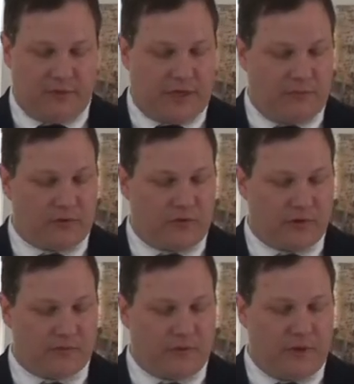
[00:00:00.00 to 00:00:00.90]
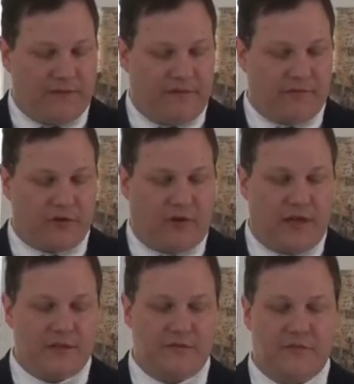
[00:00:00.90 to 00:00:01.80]
We come across one of my favorite
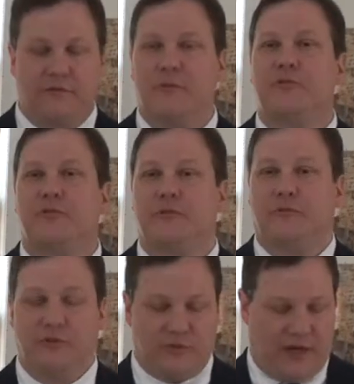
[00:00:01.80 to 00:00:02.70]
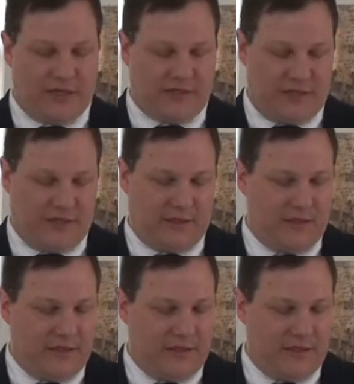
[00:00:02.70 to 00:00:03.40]
lines of scripture in Luke 19